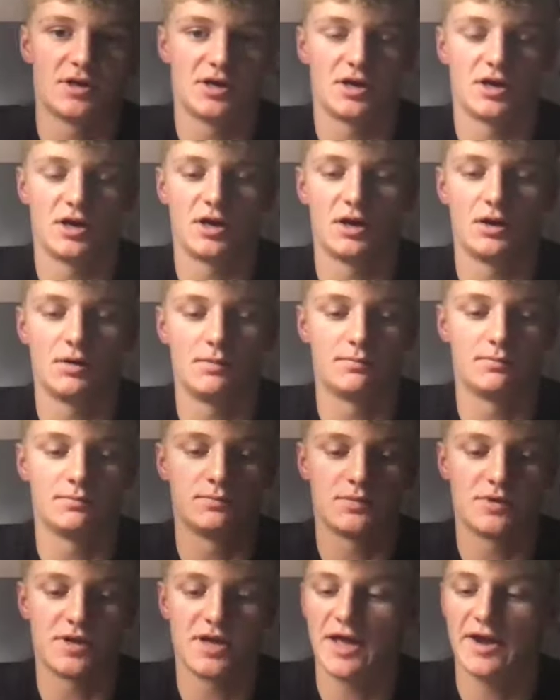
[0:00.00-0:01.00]

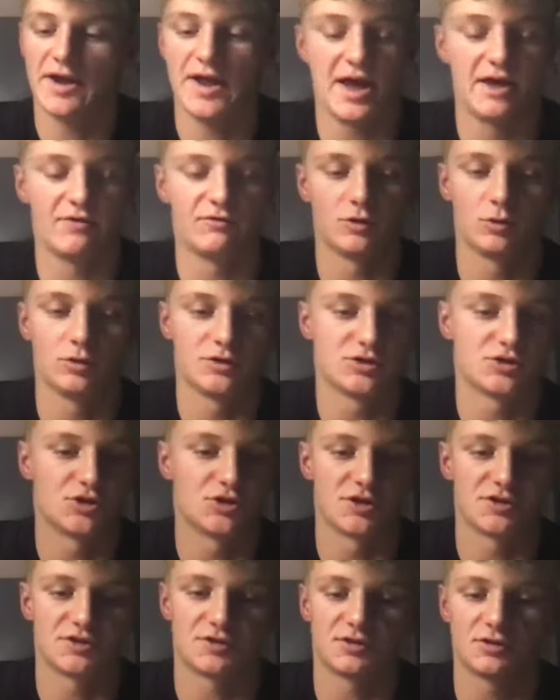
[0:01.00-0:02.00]
And everyone's
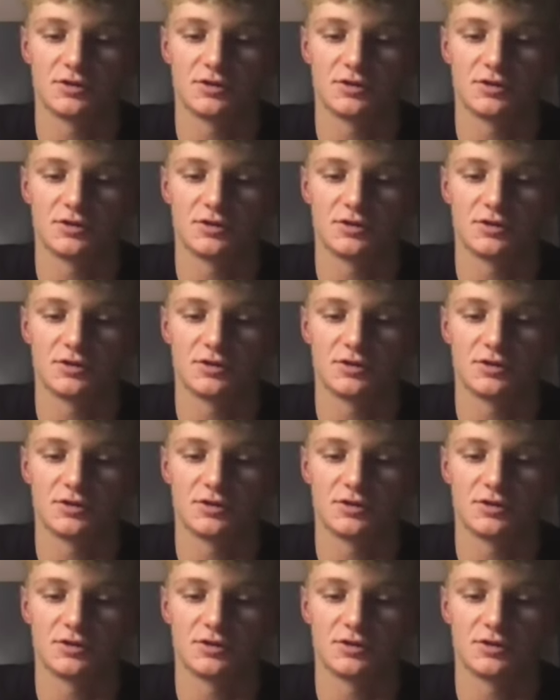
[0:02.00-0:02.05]
just,